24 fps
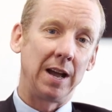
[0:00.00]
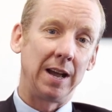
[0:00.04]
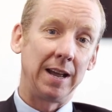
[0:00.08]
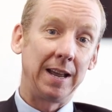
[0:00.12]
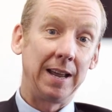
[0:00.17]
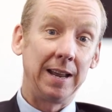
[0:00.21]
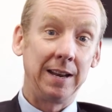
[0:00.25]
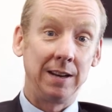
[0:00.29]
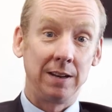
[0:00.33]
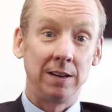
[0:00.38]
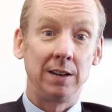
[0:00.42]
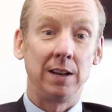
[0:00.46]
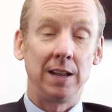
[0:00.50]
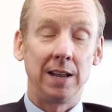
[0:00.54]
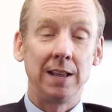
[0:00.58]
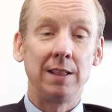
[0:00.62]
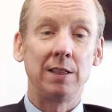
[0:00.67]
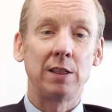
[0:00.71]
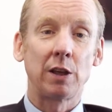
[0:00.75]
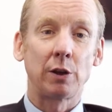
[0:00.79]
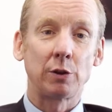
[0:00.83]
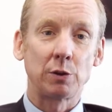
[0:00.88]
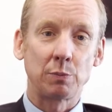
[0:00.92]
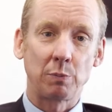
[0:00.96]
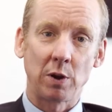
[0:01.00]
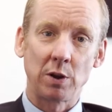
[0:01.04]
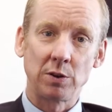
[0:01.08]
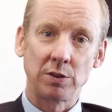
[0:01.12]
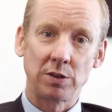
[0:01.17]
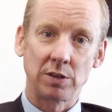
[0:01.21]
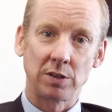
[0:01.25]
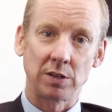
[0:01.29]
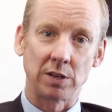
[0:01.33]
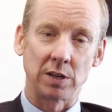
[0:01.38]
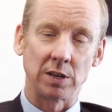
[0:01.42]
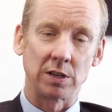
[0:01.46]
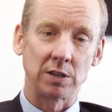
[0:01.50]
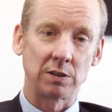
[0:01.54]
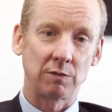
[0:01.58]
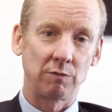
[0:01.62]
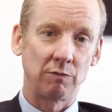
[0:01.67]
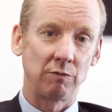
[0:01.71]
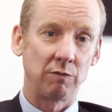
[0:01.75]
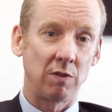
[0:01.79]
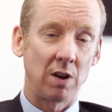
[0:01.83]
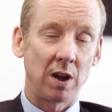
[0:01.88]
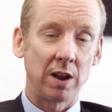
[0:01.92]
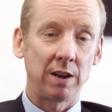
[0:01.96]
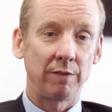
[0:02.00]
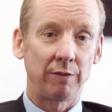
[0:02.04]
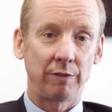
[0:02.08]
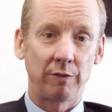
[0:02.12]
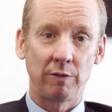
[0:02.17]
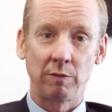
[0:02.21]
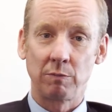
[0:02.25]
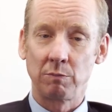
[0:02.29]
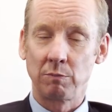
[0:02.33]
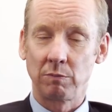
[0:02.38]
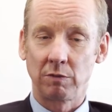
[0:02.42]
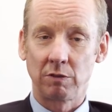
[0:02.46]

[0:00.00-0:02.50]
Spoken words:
in those processes right from